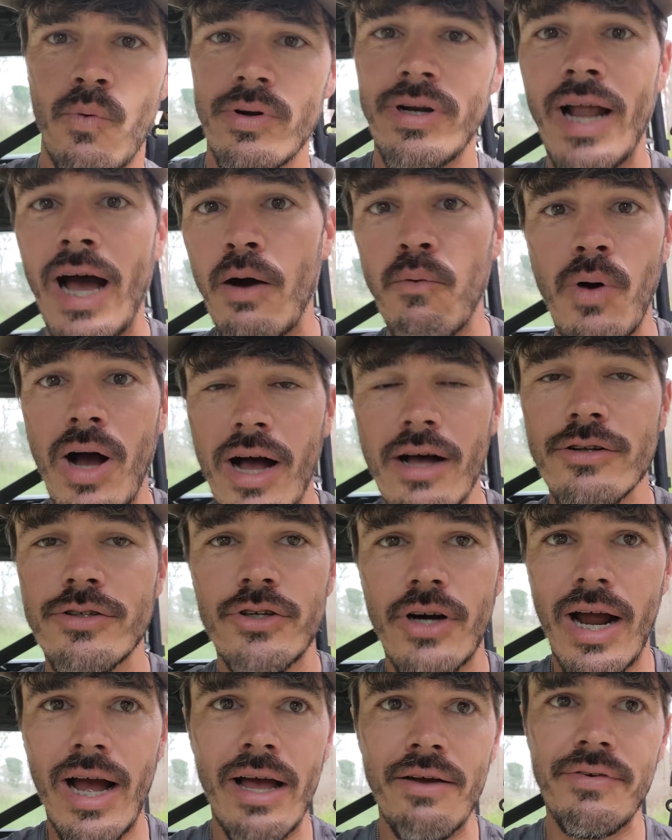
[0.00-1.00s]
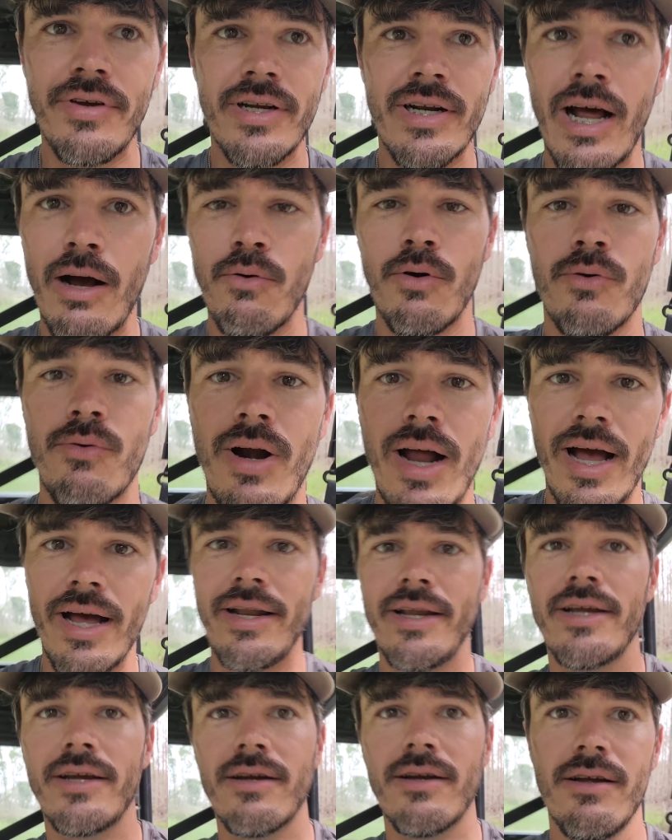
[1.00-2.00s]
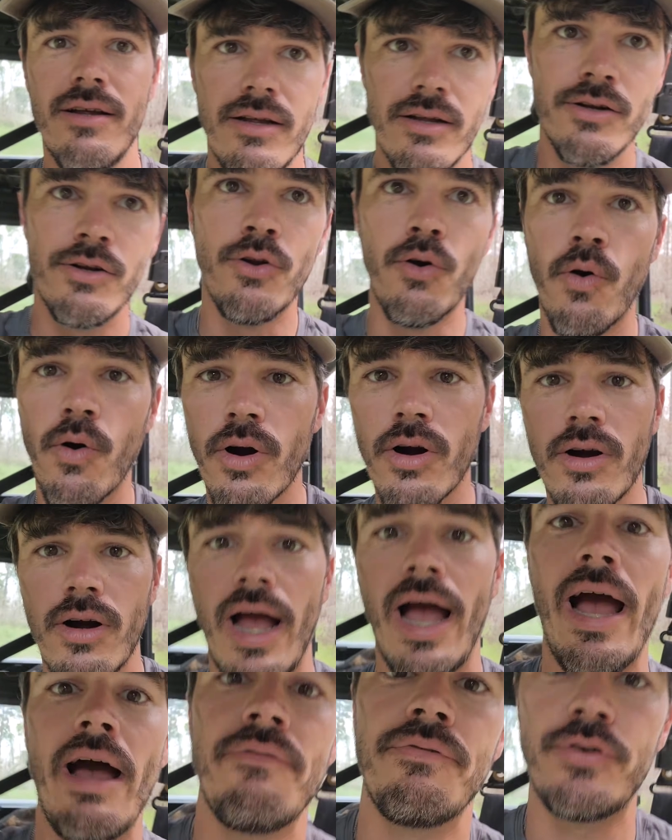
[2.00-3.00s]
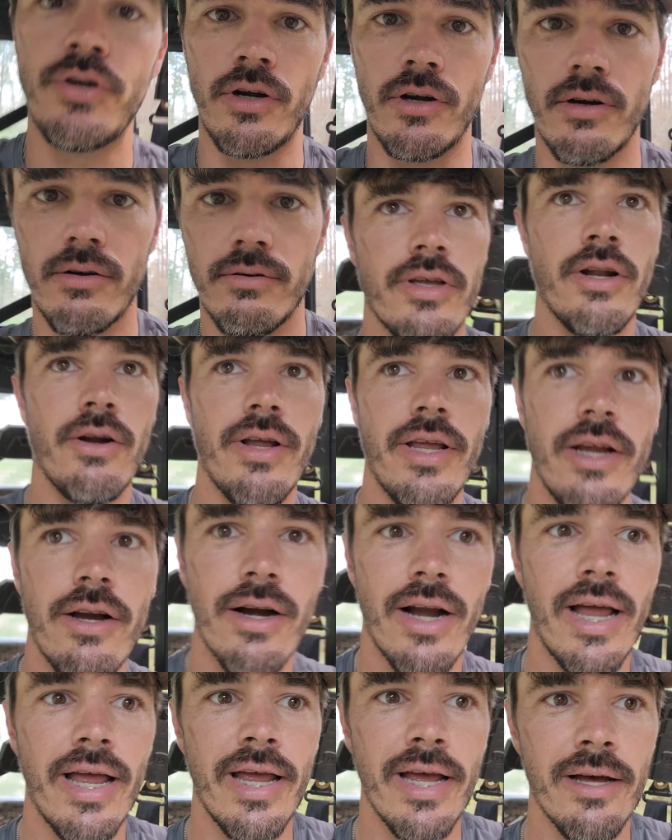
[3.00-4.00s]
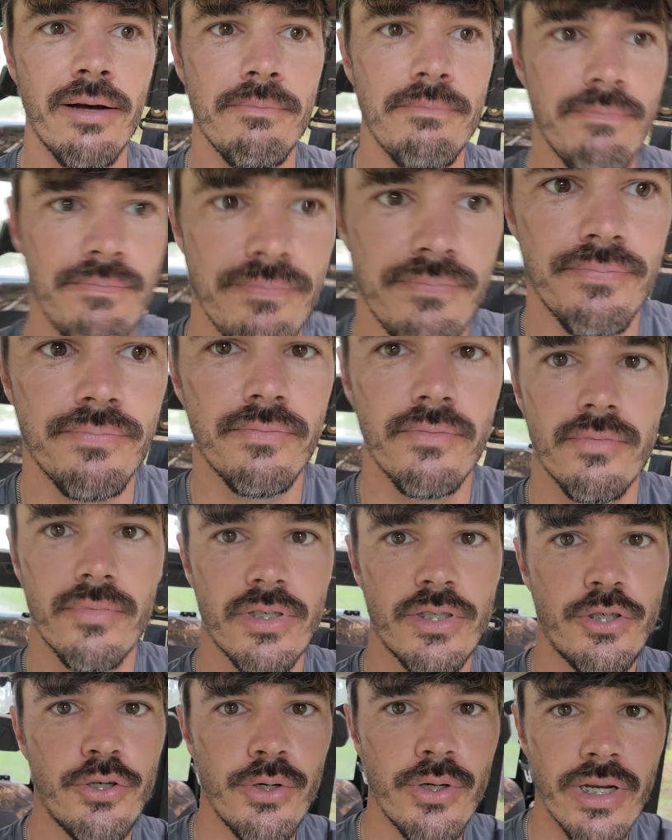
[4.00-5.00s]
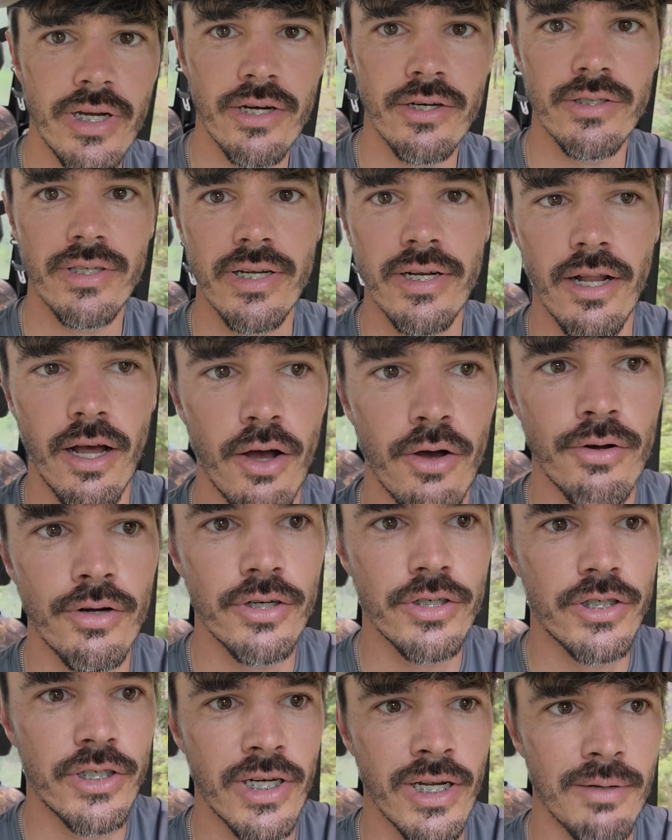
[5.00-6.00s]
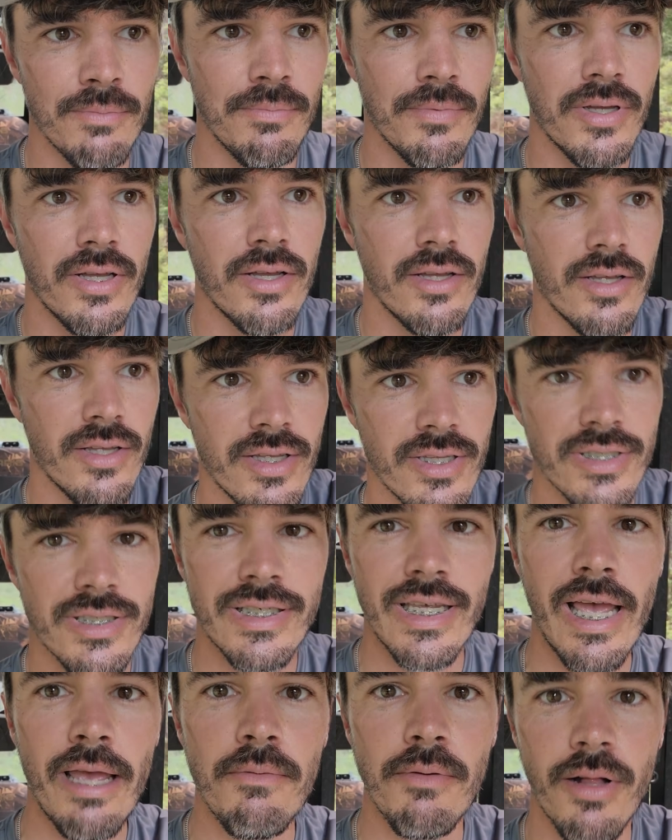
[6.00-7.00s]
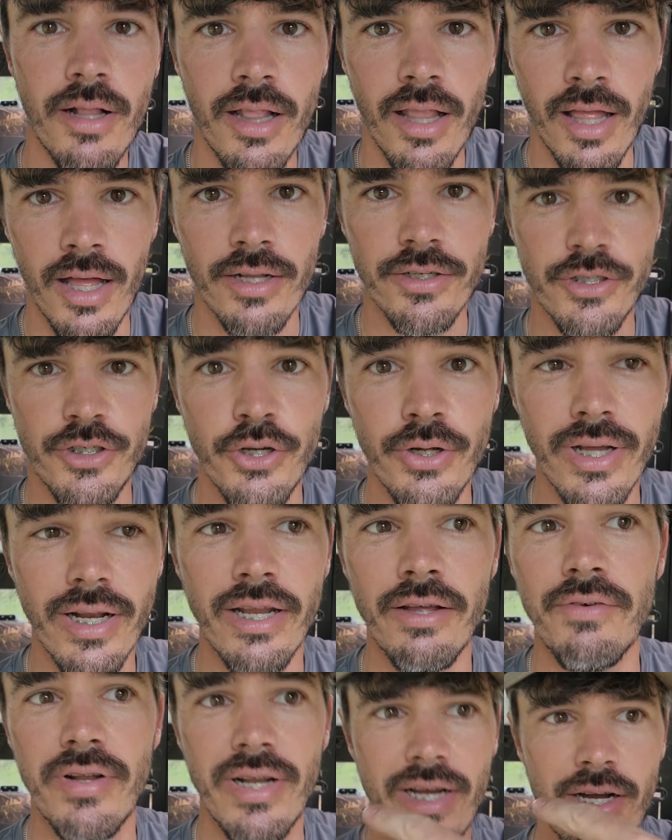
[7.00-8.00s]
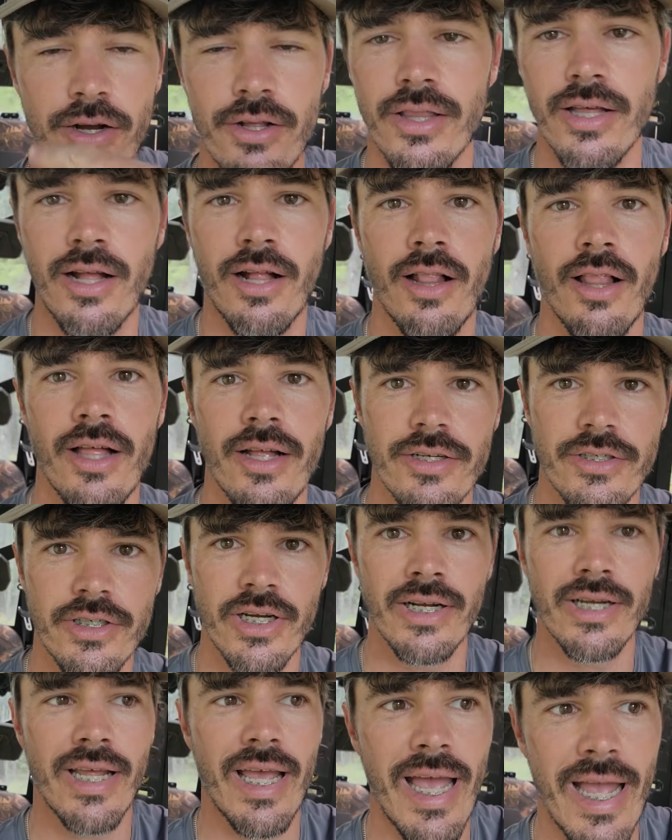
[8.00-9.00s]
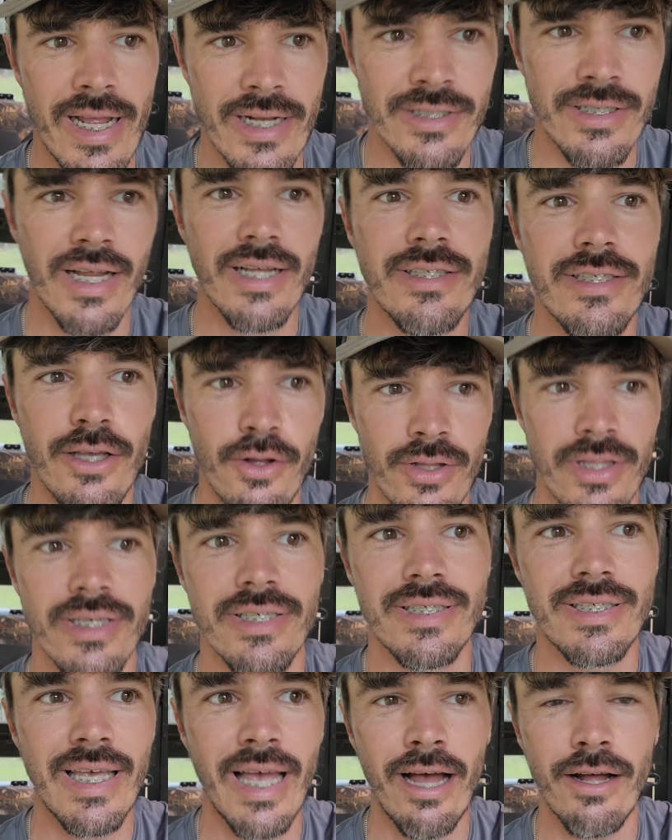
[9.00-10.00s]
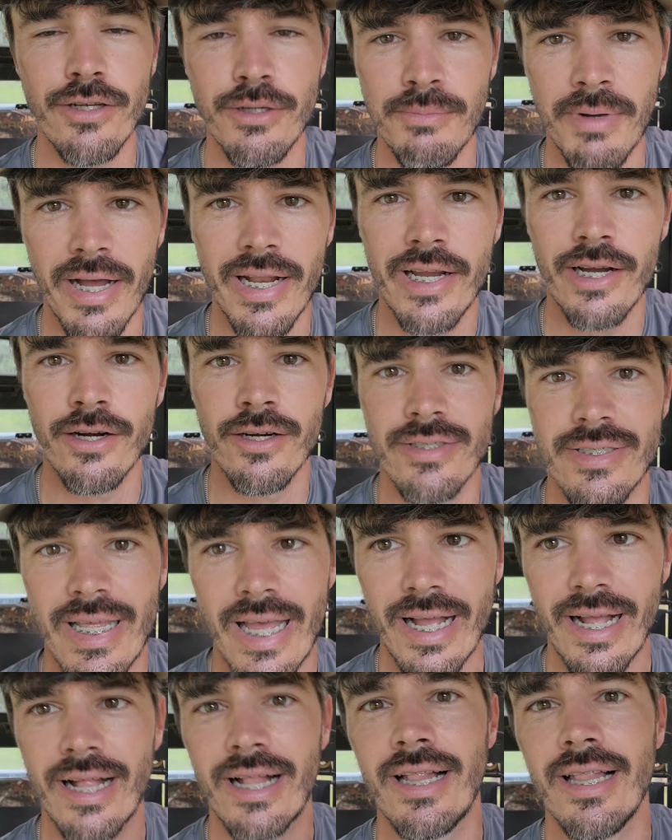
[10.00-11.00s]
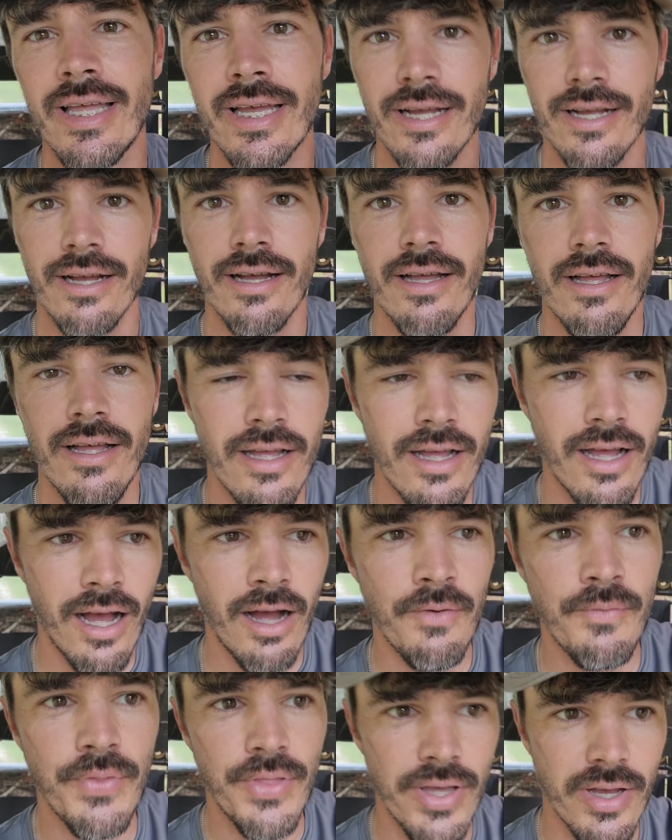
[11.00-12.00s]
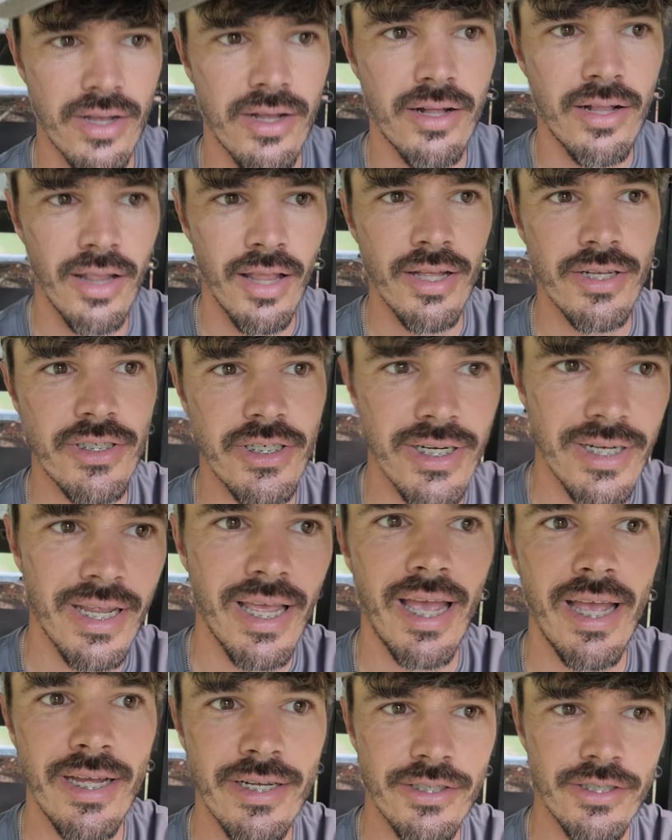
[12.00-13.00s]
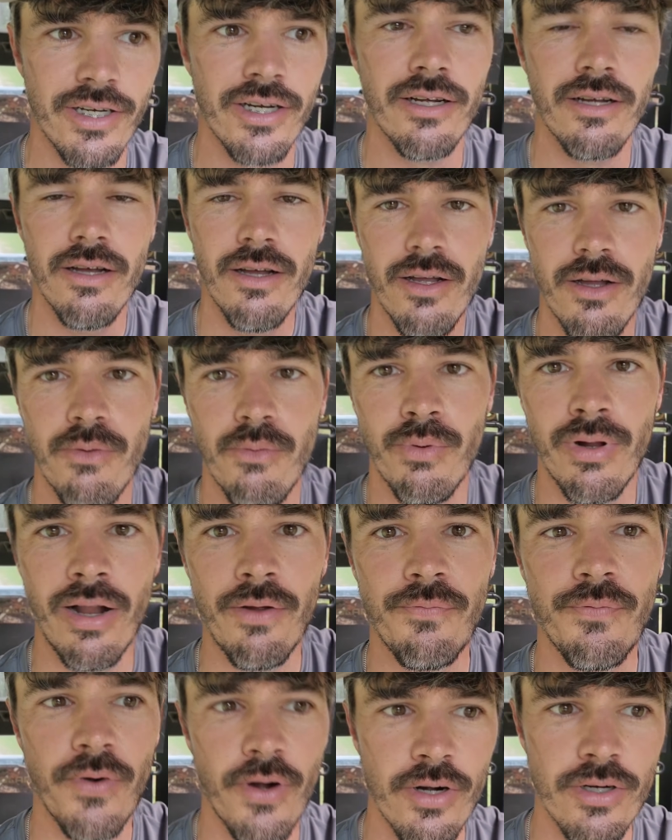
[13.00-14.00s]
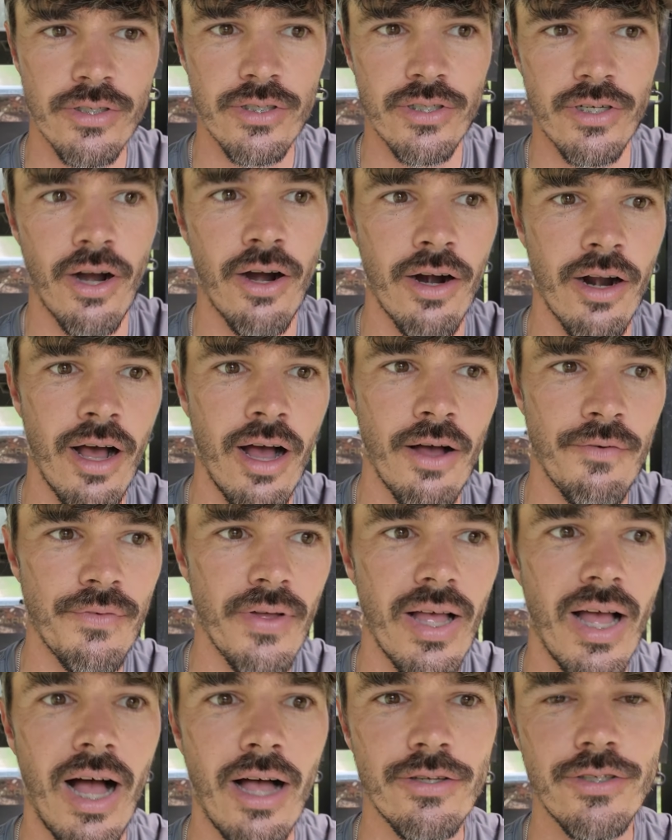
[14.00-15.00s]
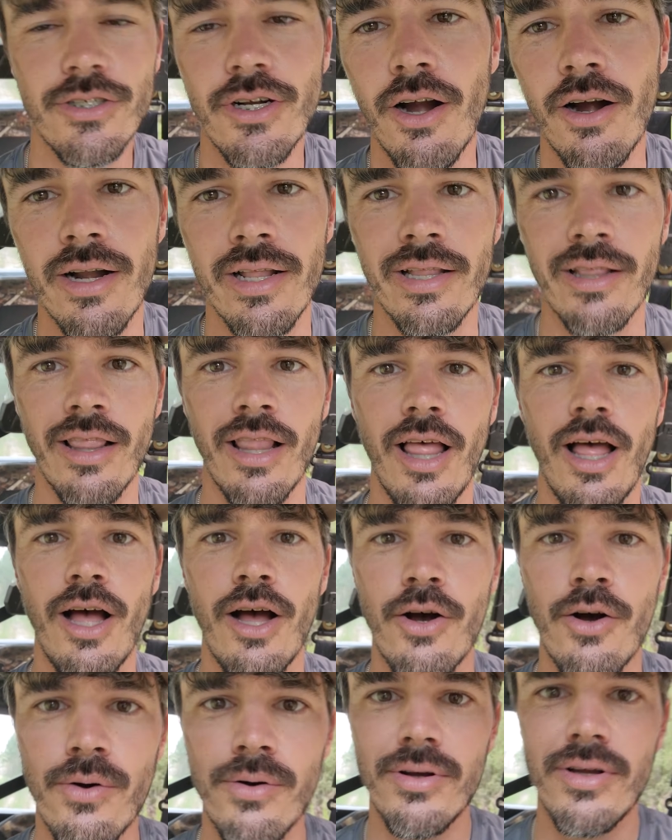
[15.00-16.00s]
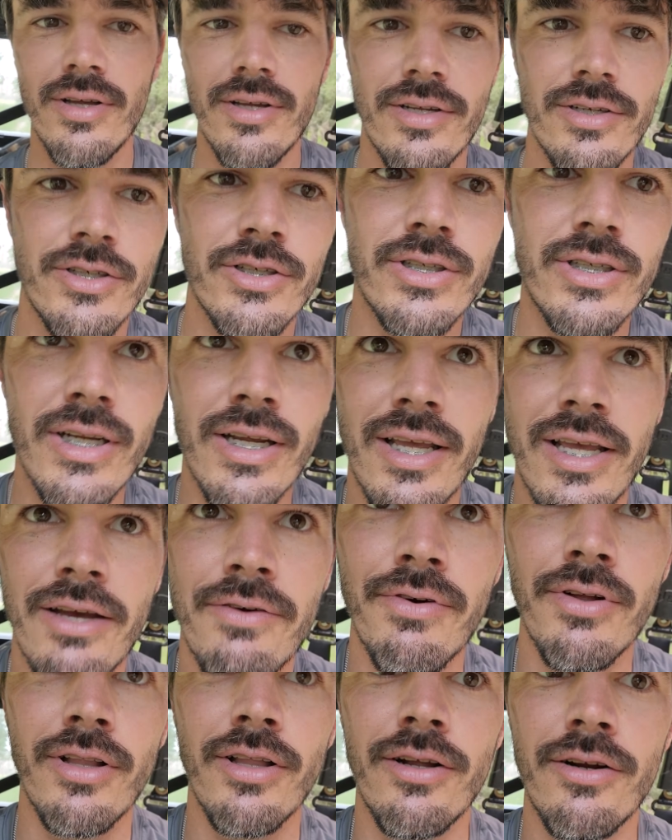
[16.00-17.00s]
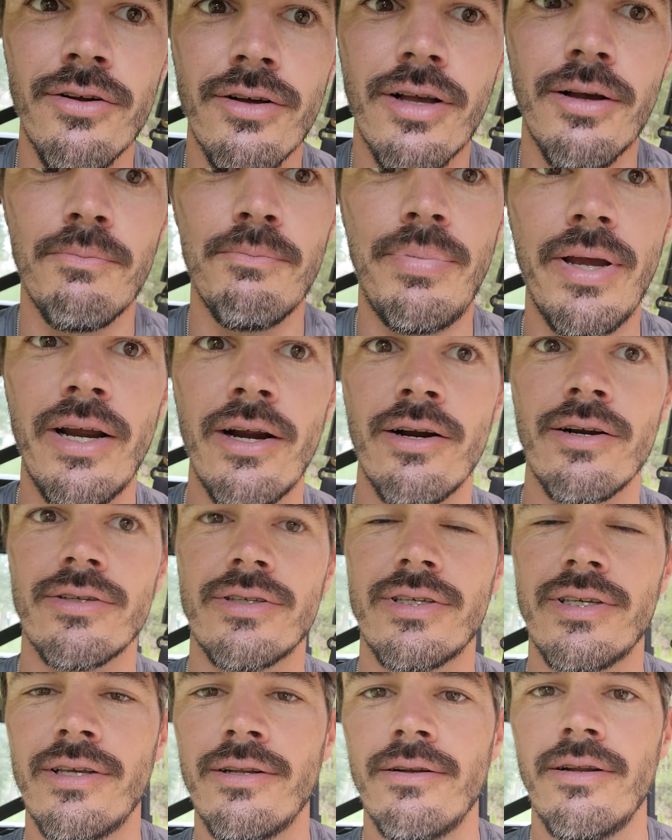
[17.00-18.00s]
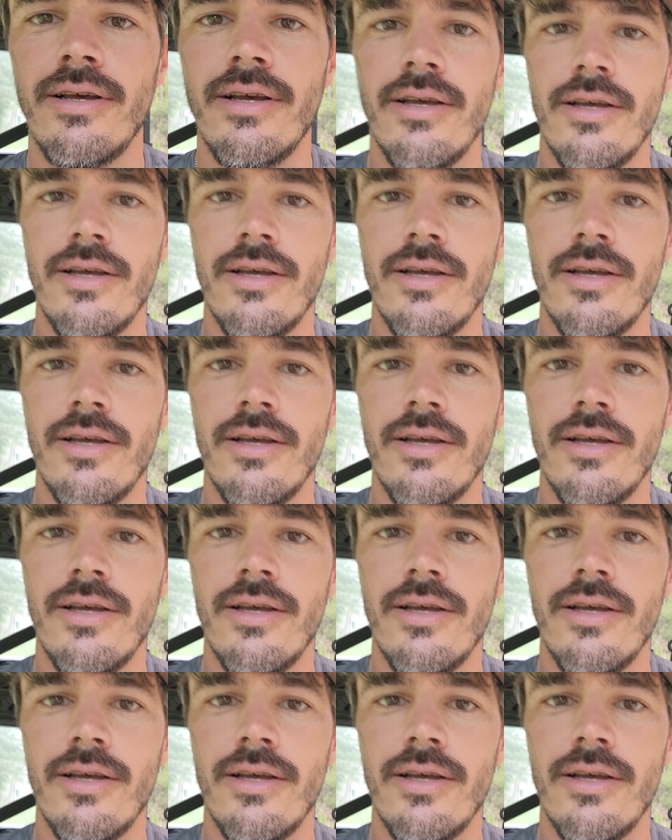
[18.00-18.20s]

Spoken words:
Not while driving, not while riding, nor after. You know, here I am 2 years into ownership, same clutch. You can even hear the clutch engage. That's the only sound you might hear is that click of the clutch engaging when I first start off. I'll start in low just to give a little comparison.